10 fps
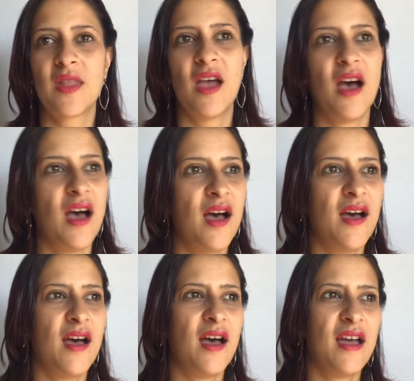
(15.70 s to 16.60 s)

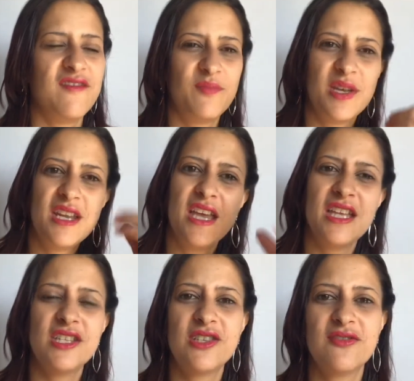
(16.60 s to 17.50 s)
I've been
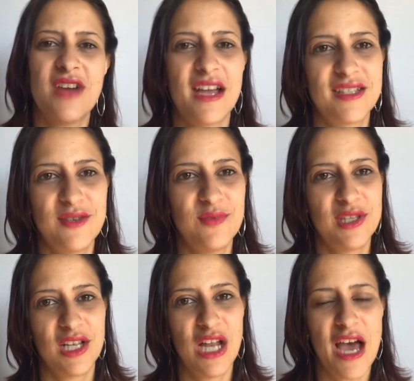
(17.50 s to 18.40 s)
interacting
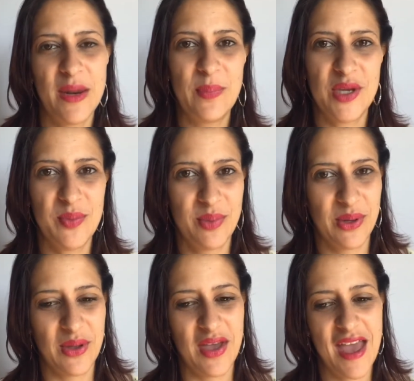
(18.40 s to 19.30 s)
with a lot of
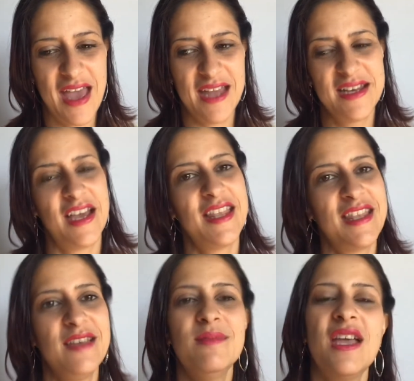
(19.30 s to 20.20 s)
people, and a
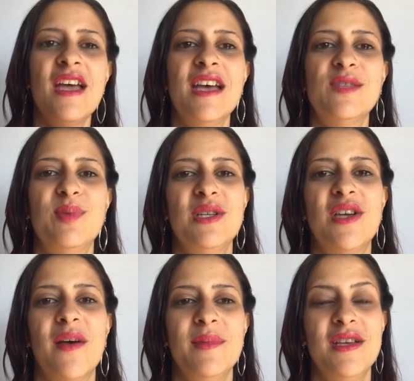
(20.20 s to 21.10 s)
theme that has been
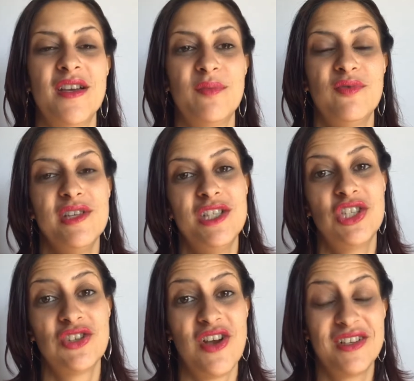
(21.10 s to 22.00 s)
coming up really
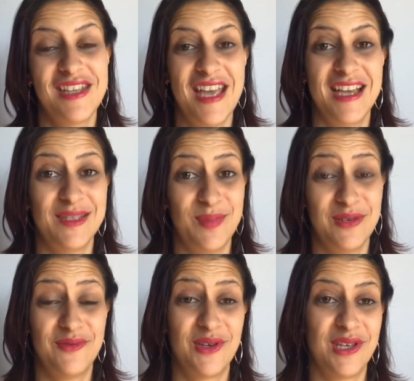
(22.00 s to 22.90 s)
strongly has been
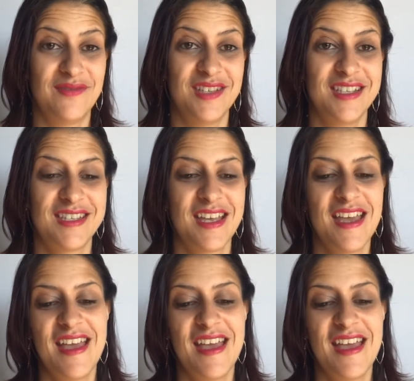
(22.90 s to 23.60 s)
forgiveness.